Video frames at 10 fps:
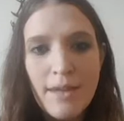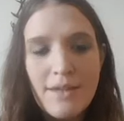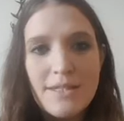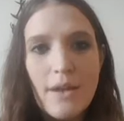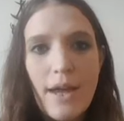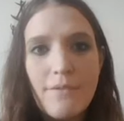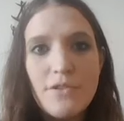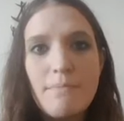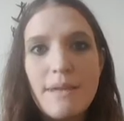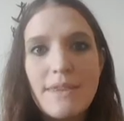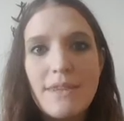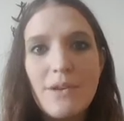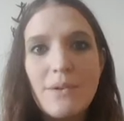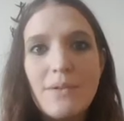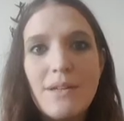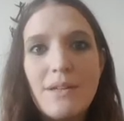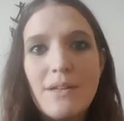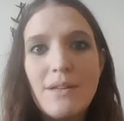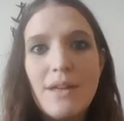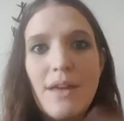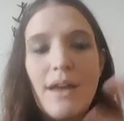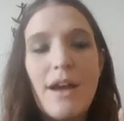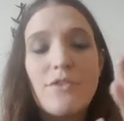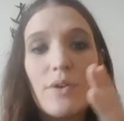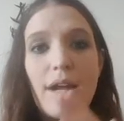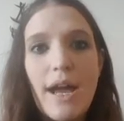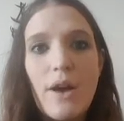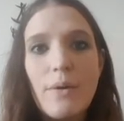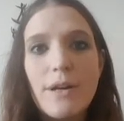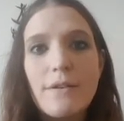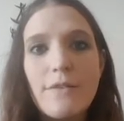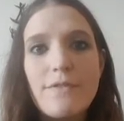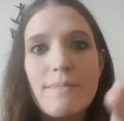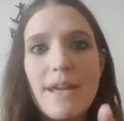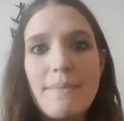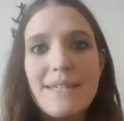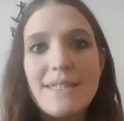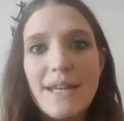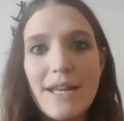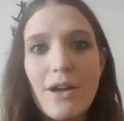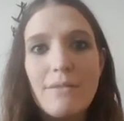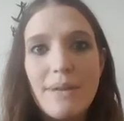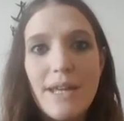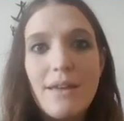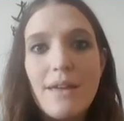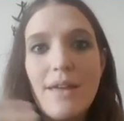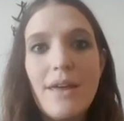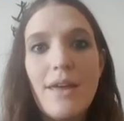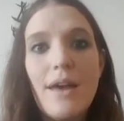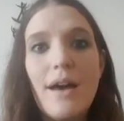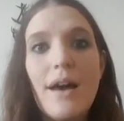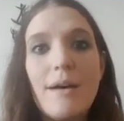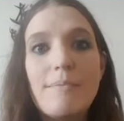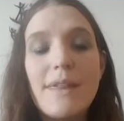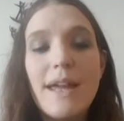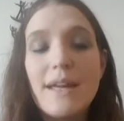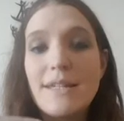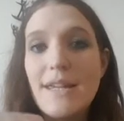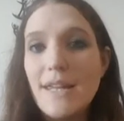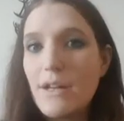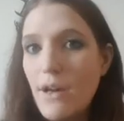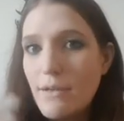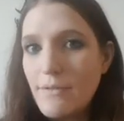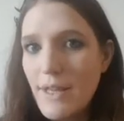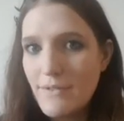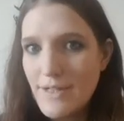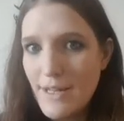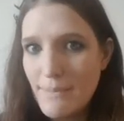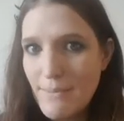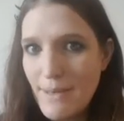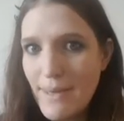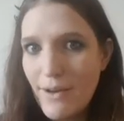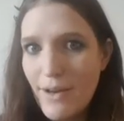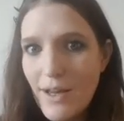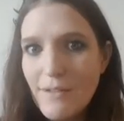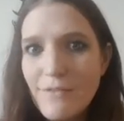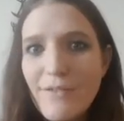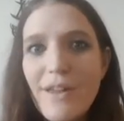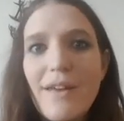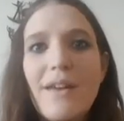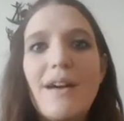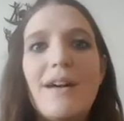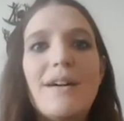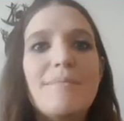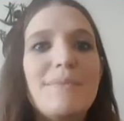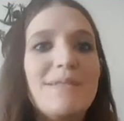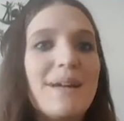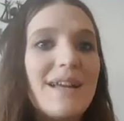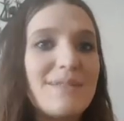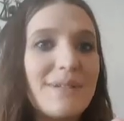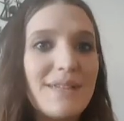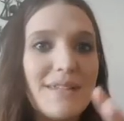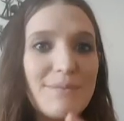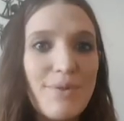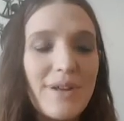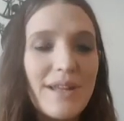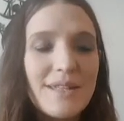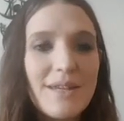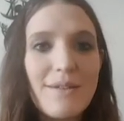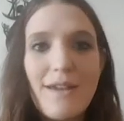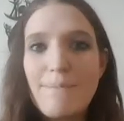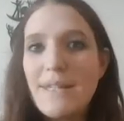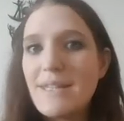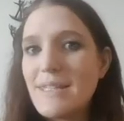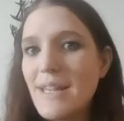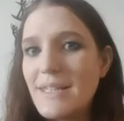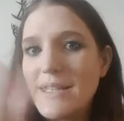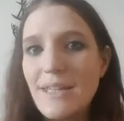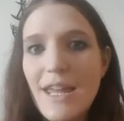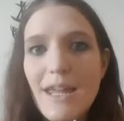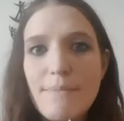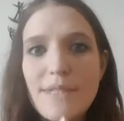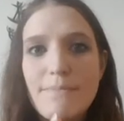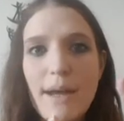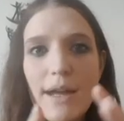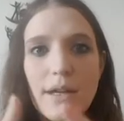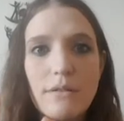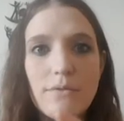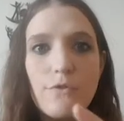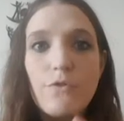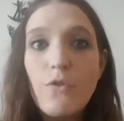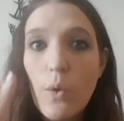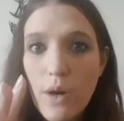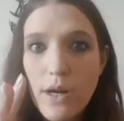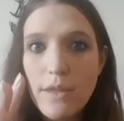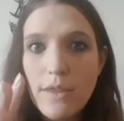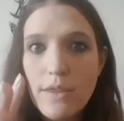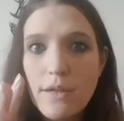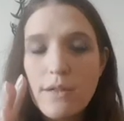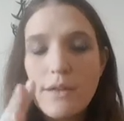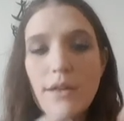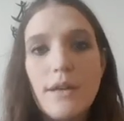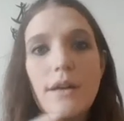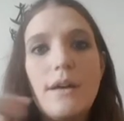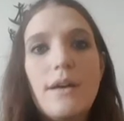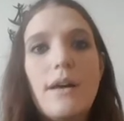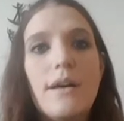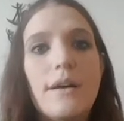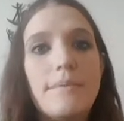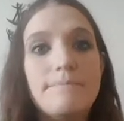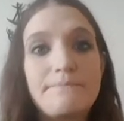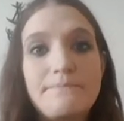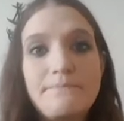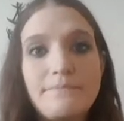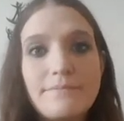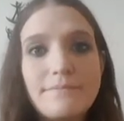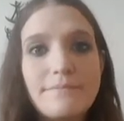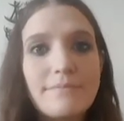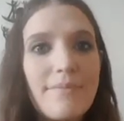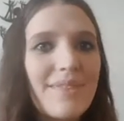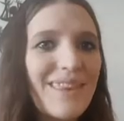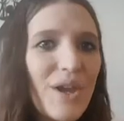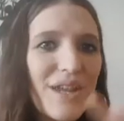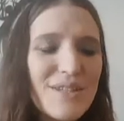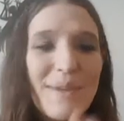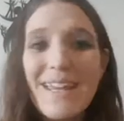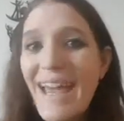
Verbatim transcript: So after a bit though, after an hour of the baby sitting on me, they had to take it off. They have to take my baby off. Me and my husband at this point have been discussing names back and forth, because we had